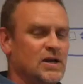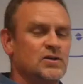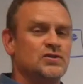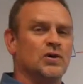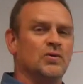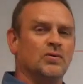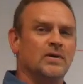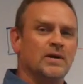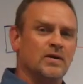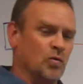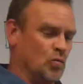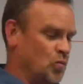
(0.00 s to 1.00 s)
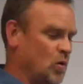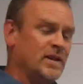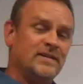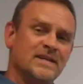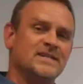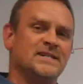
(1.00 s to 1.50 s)
So
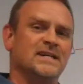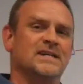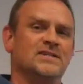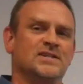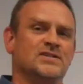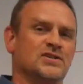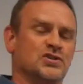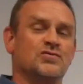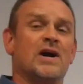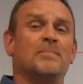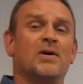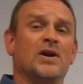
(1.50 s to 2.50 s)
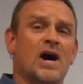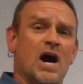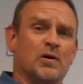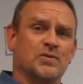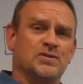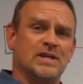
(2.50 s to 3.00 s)
what this is, is a strap-on
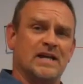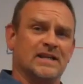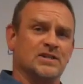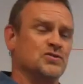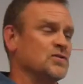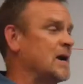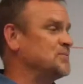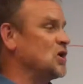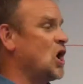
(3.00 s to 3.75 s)
Aquastat that straps